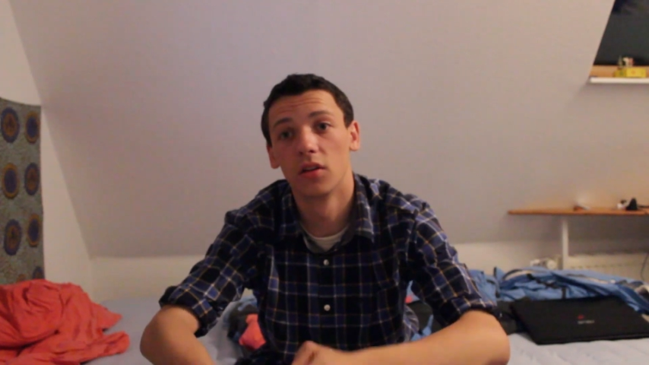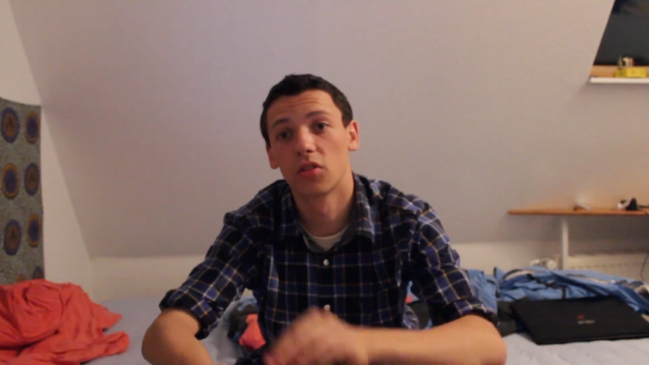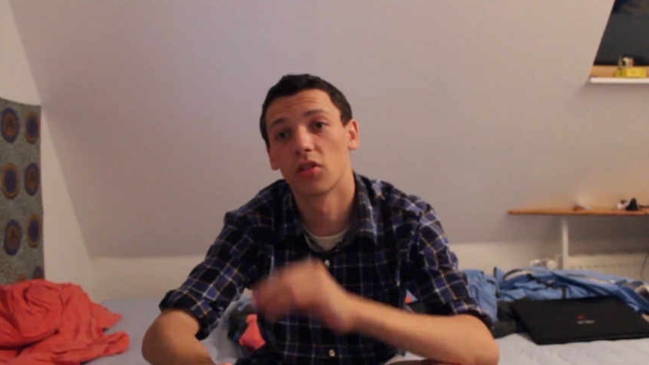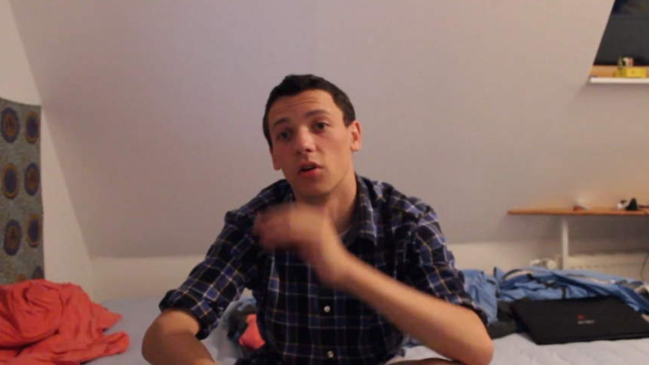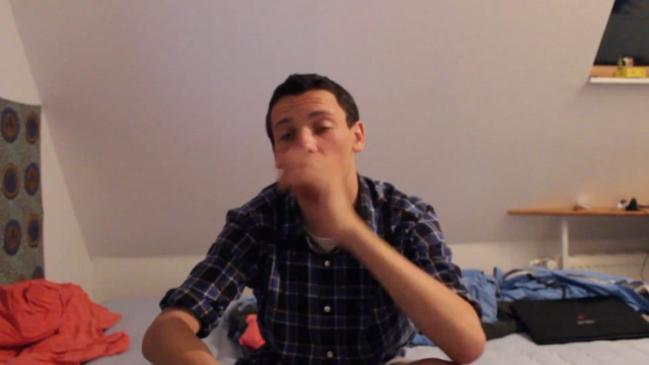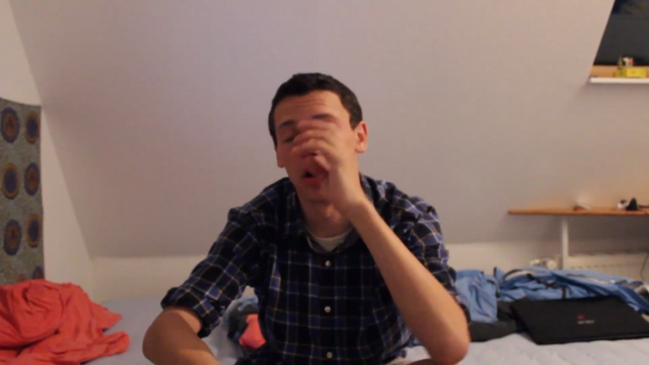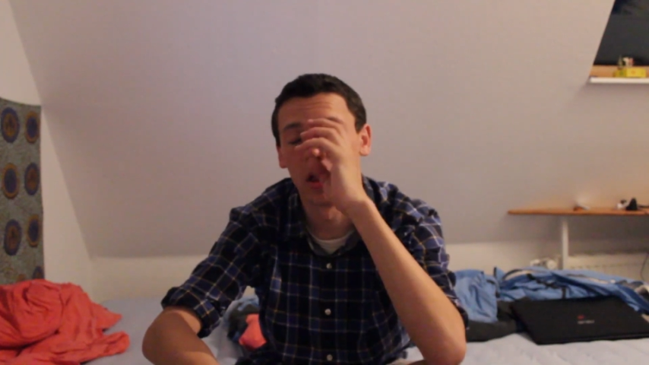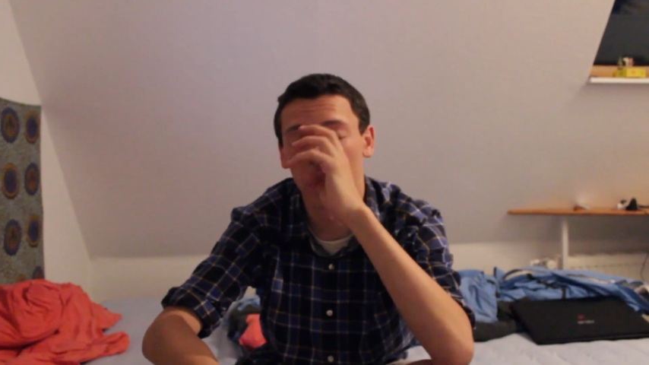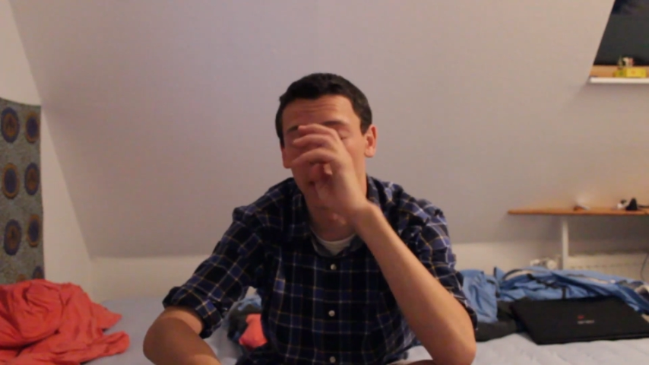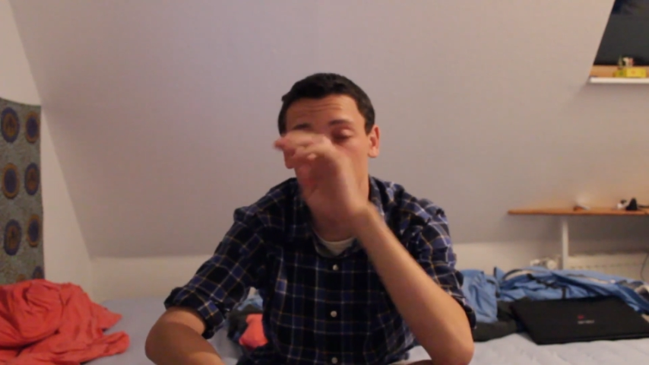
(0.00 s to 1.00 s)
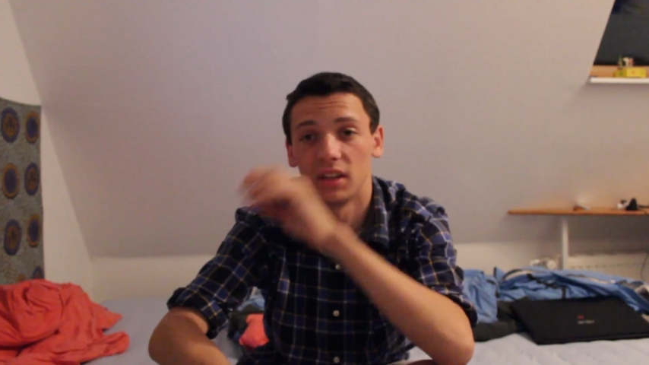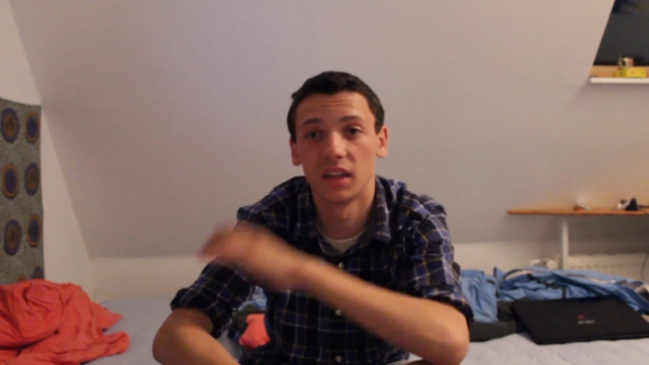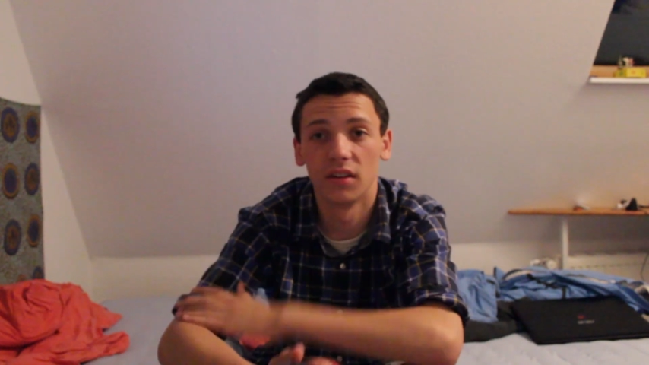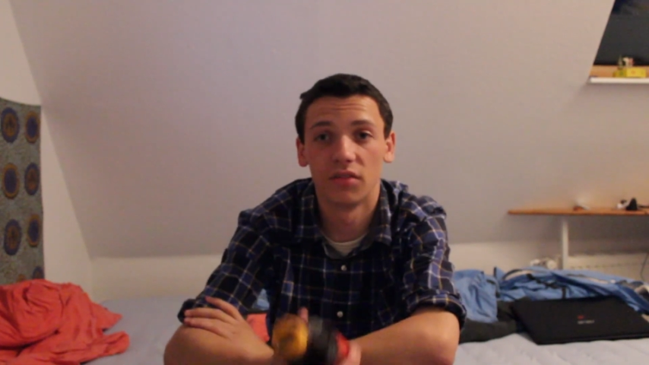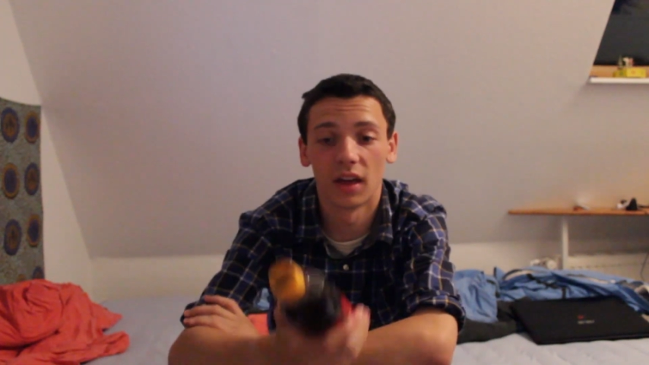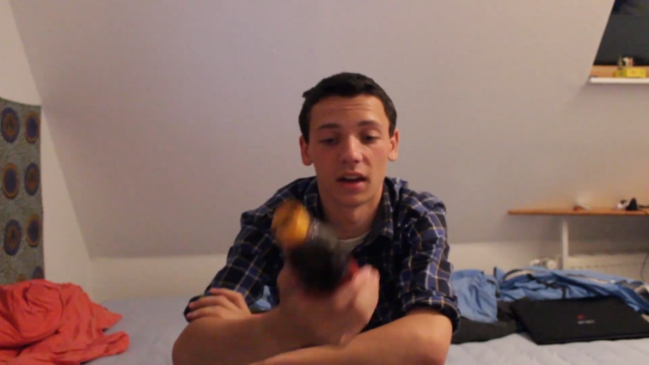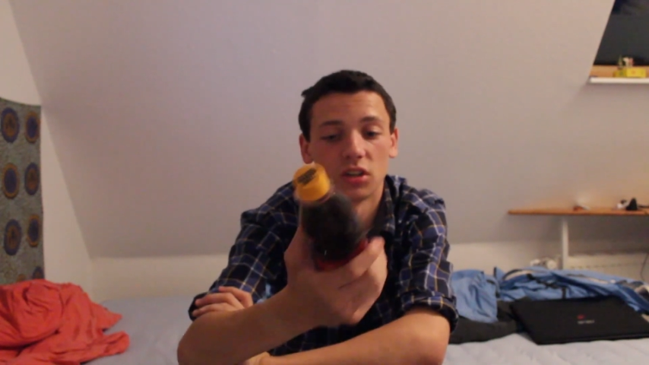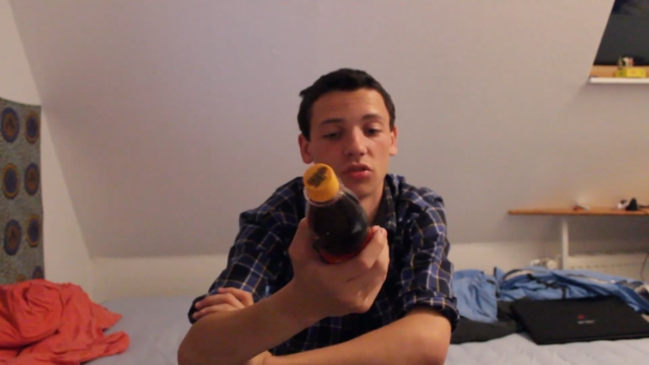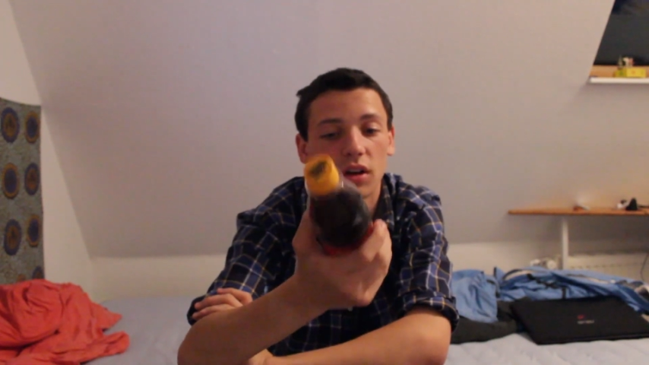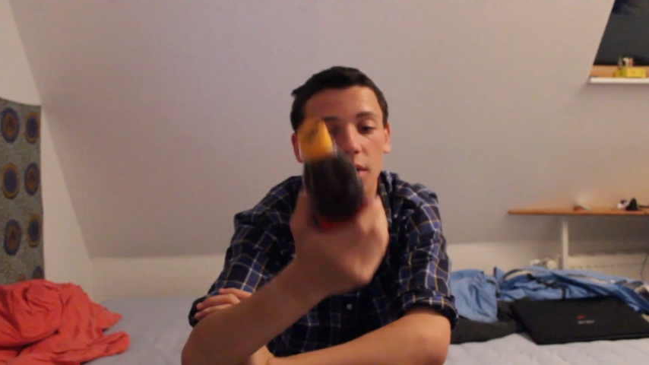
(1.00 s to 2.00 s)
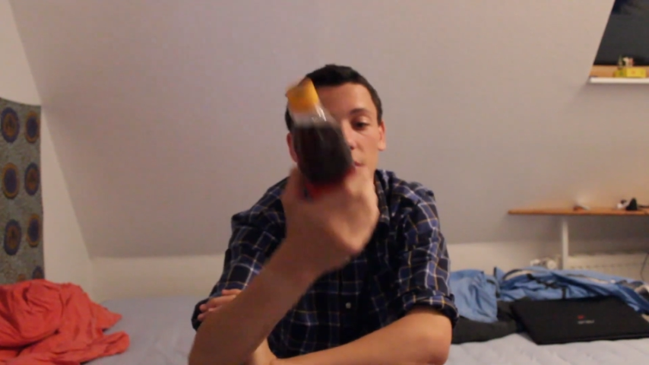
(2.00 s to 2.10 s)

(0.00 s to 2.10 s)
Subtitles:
so I'll have to give that a try.